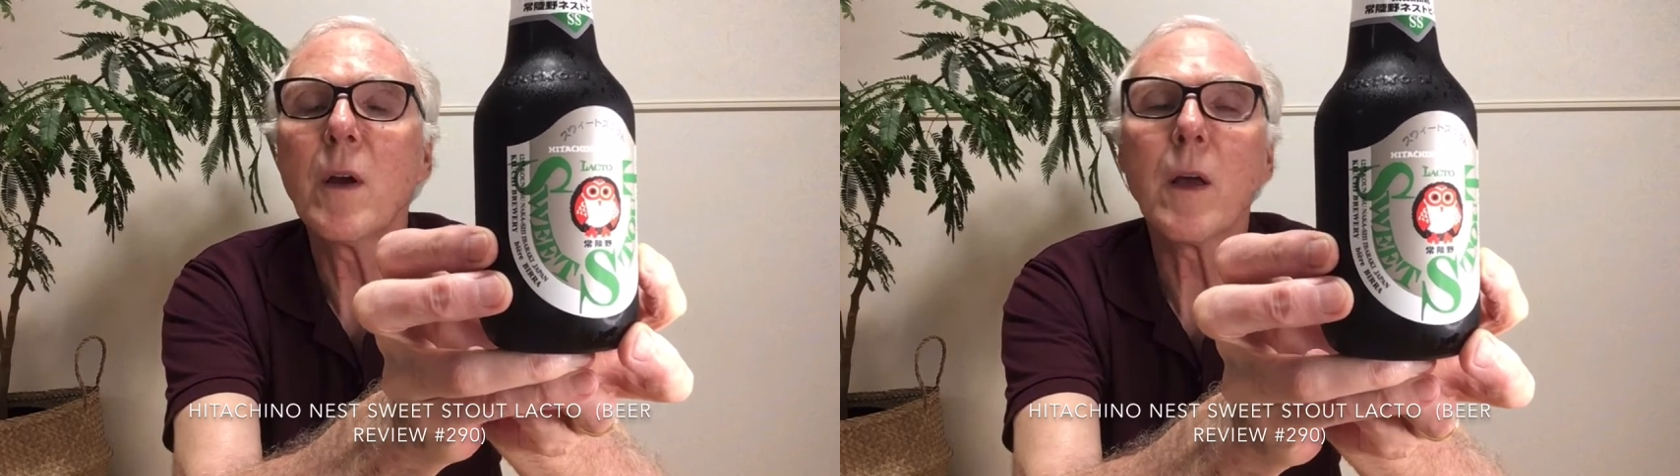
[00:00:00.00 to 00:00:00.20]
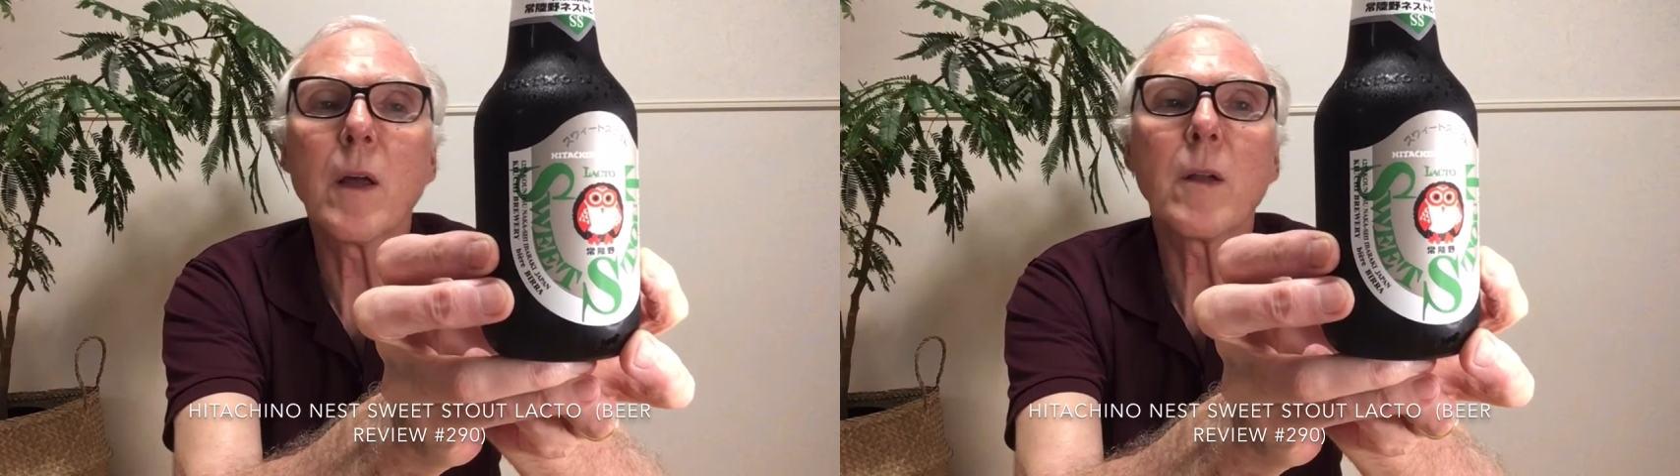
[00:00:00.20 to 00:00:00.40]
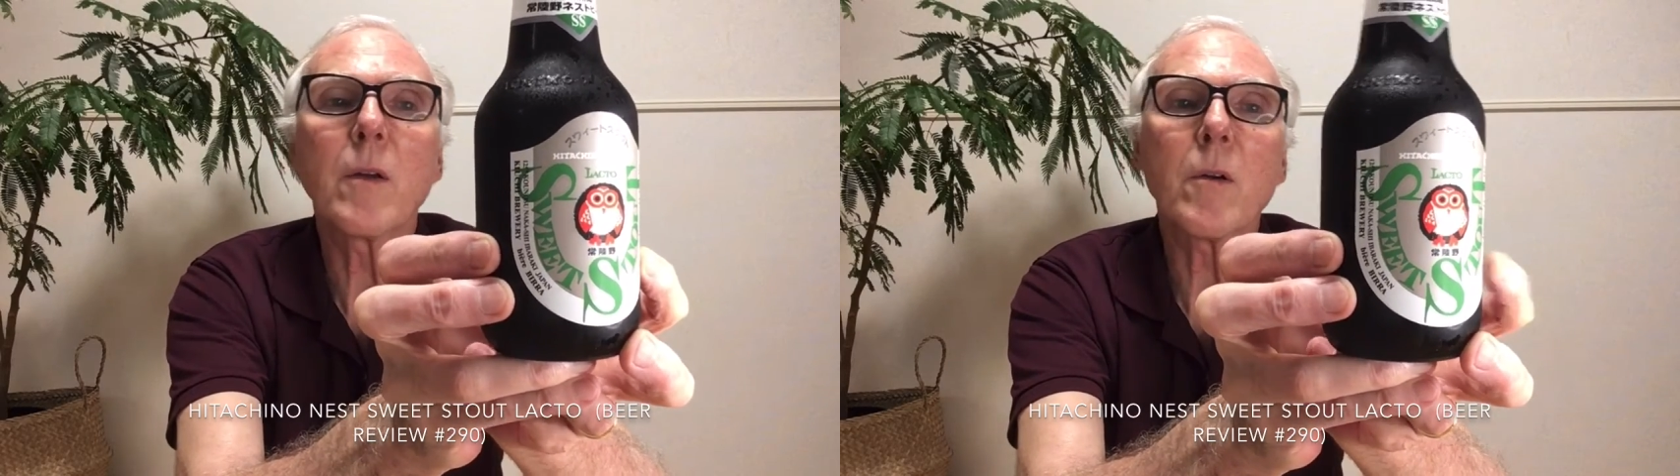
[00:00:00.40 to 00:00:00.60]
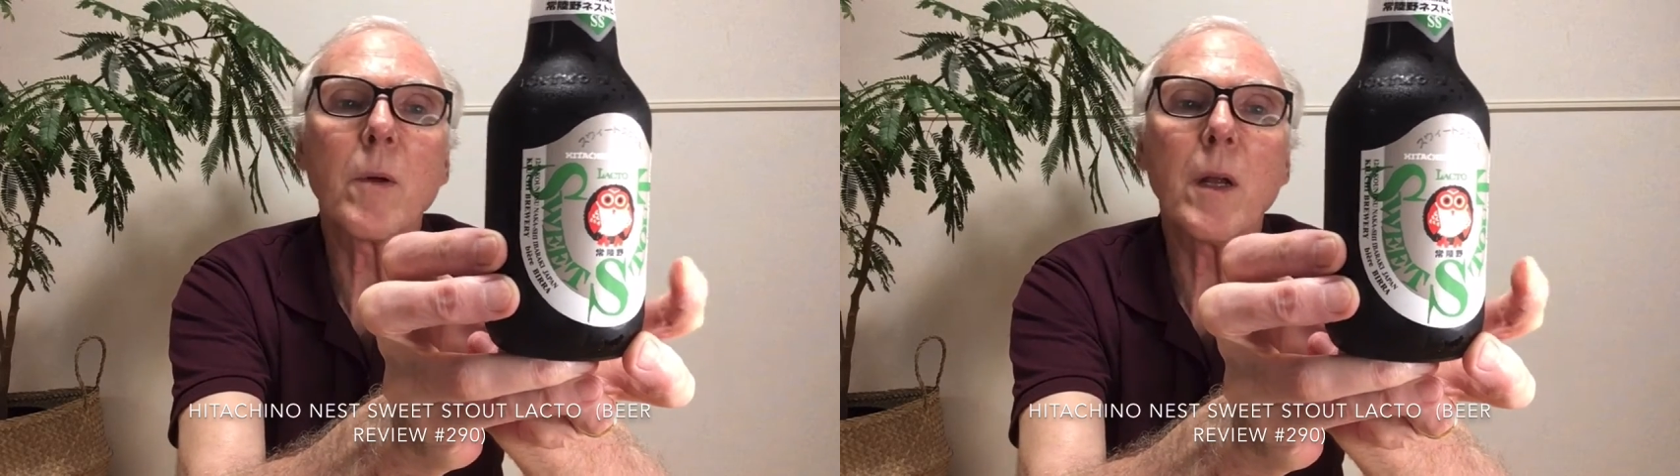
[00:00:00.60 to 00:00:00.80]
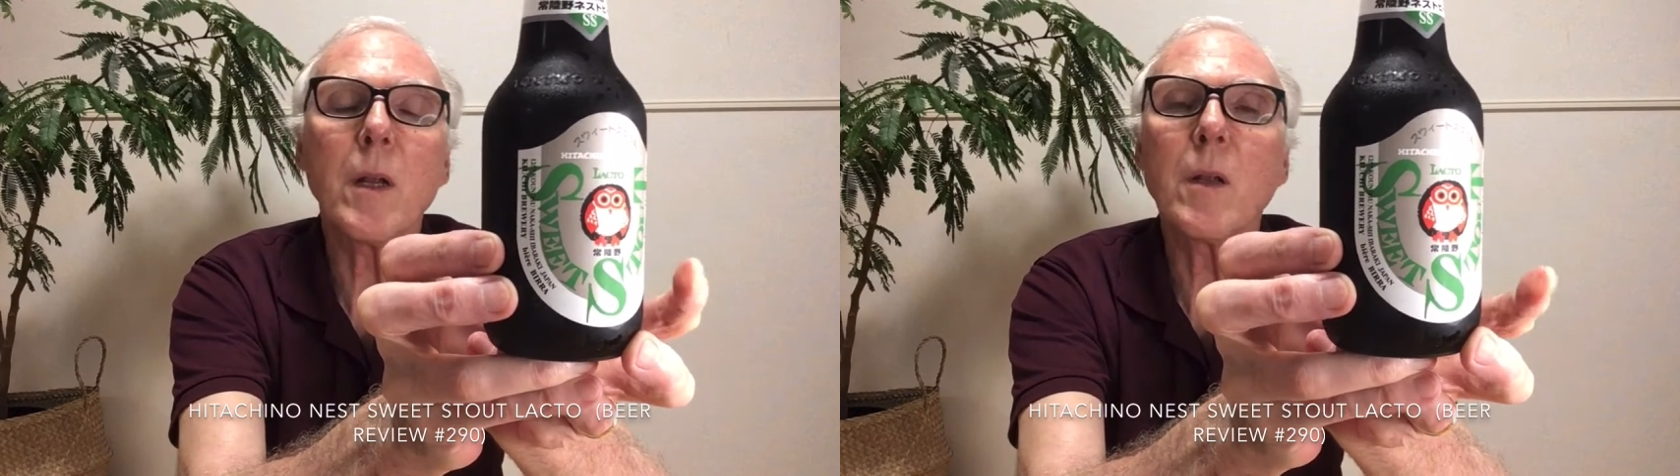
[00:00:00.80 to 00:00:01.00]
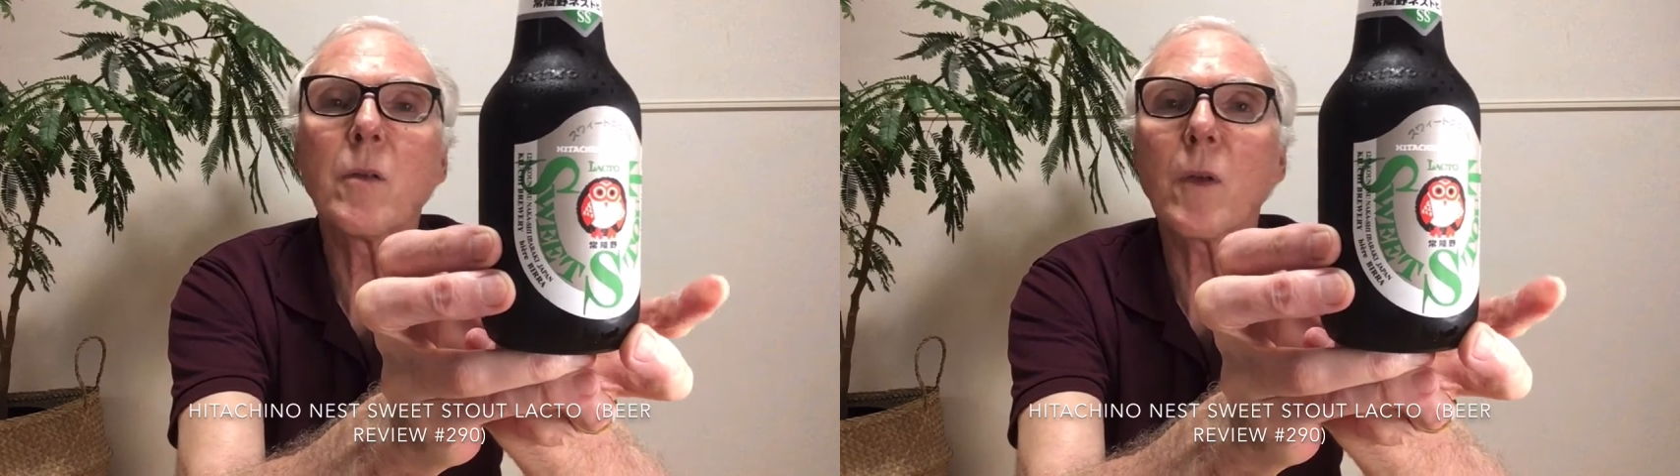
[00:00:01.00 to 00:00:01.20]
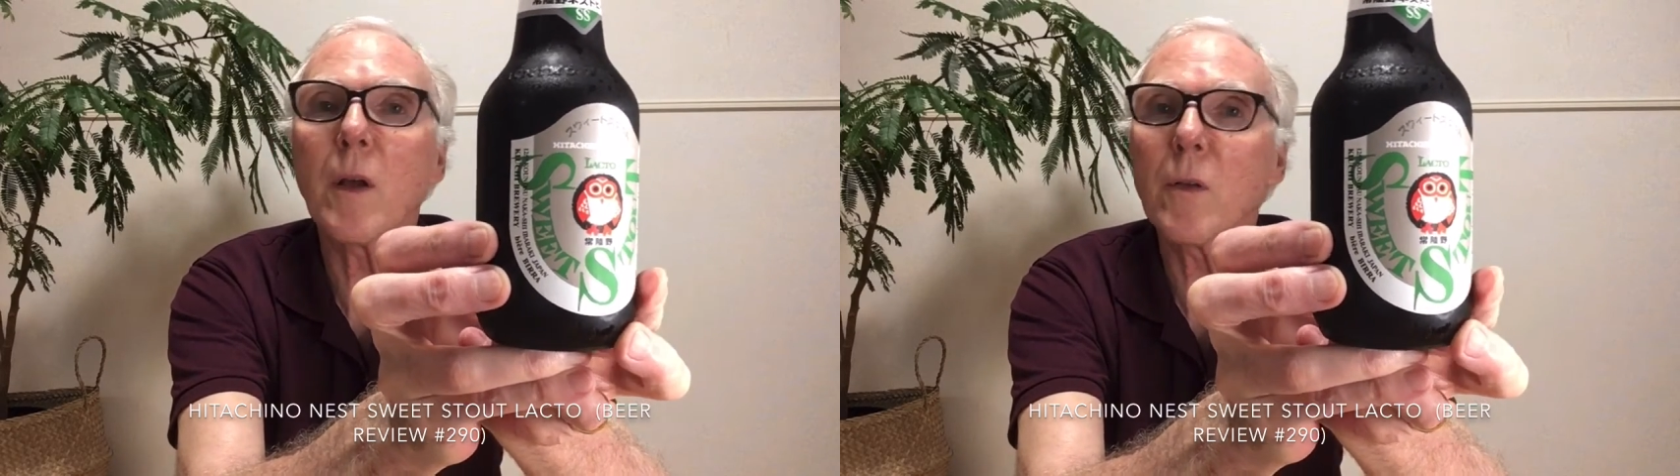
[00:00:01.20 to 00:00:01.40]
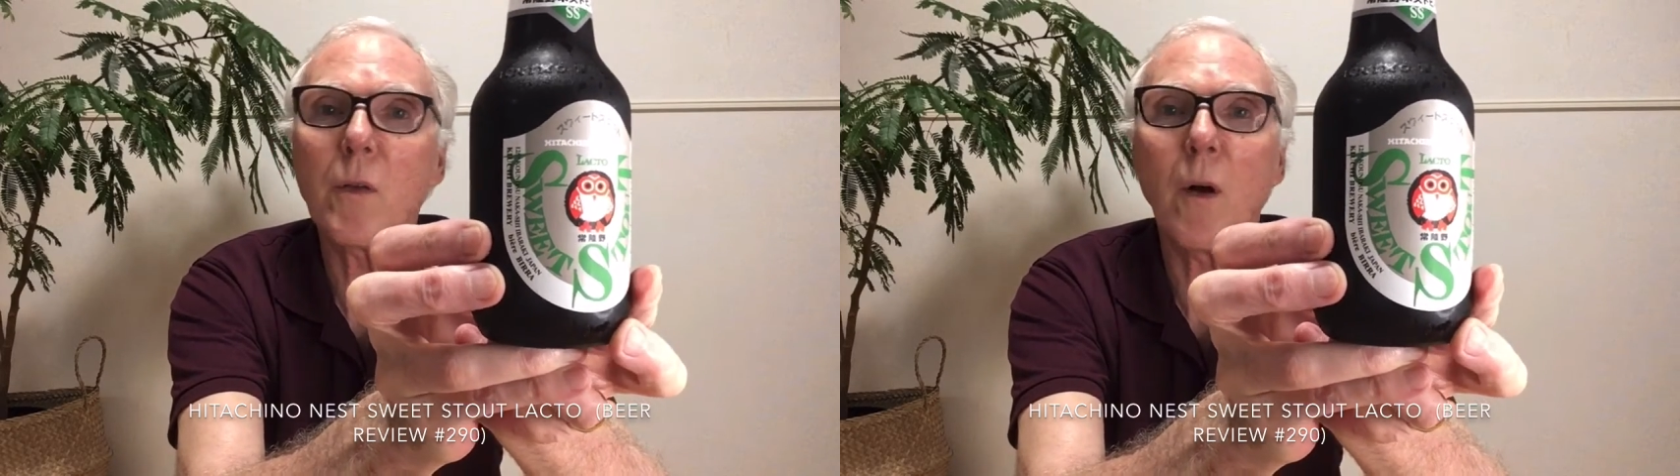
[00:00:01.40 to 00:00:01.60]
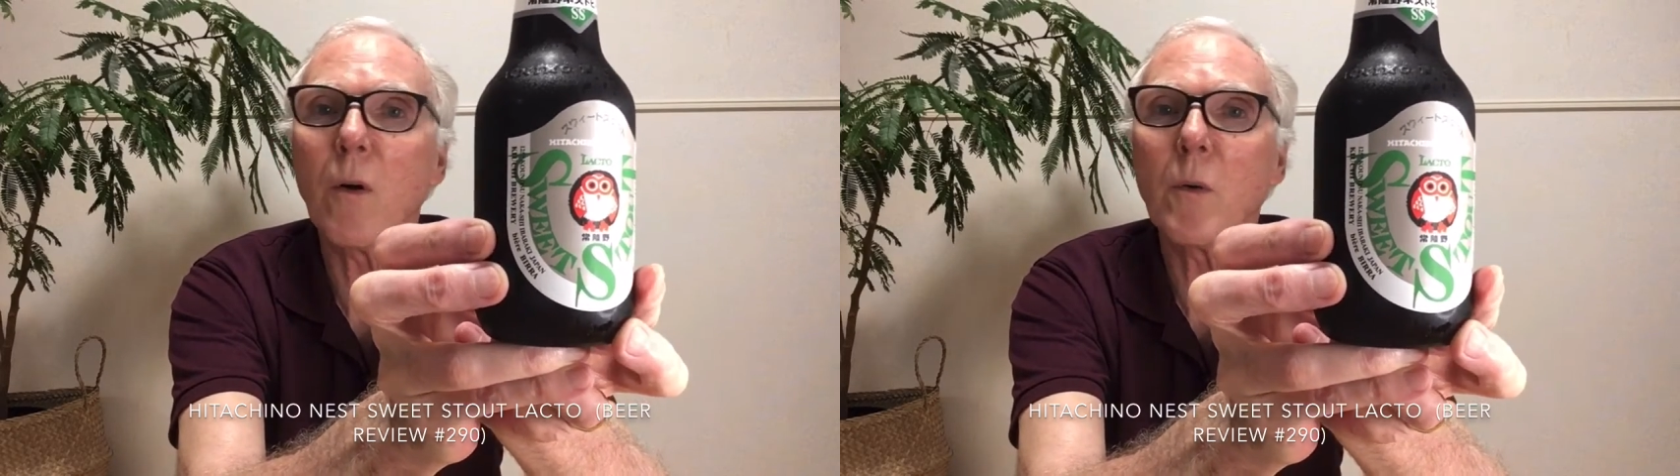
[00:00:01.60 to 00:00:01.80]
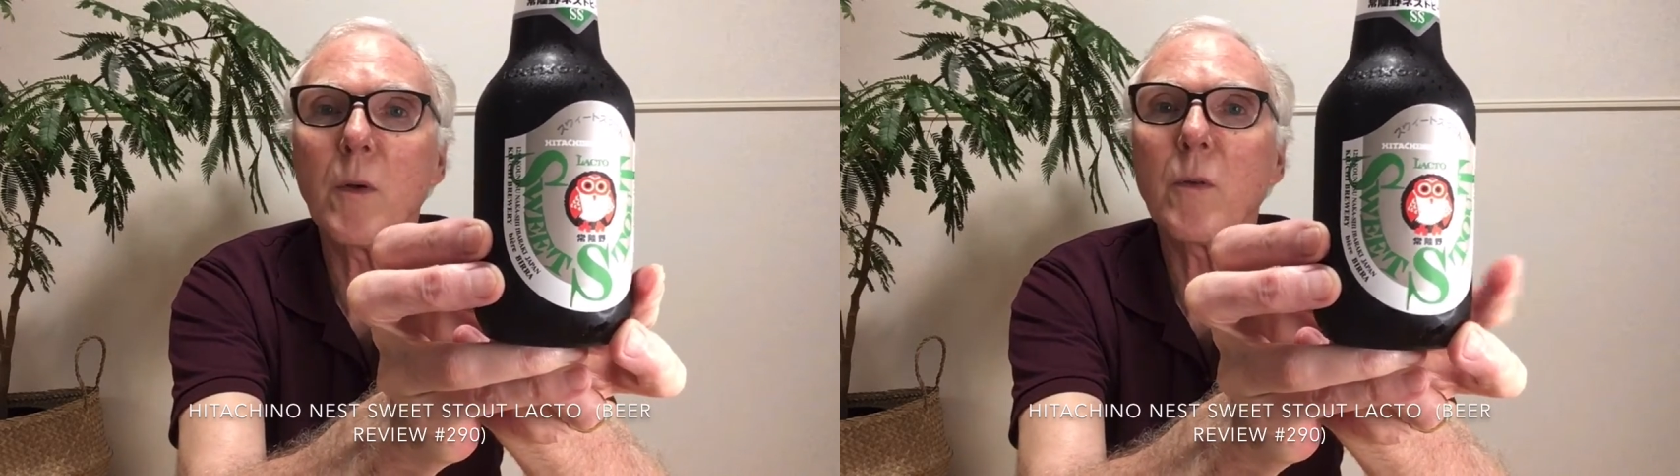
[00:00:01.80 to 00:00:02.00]
and their ratings, as
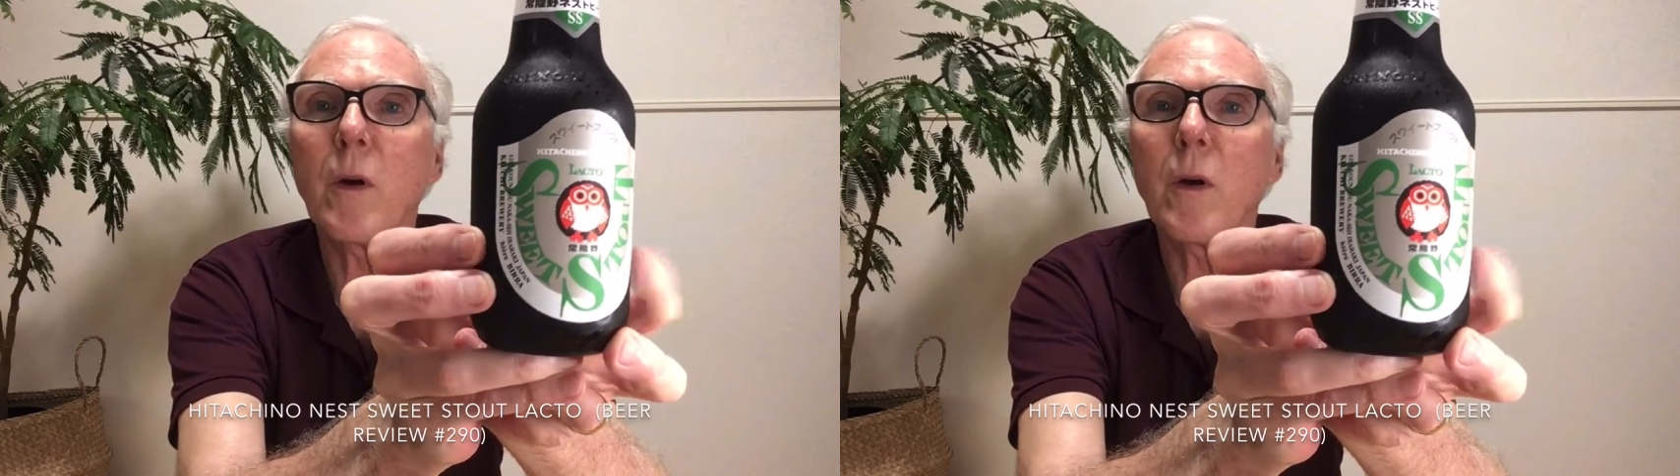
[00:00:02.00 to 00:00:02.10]
always,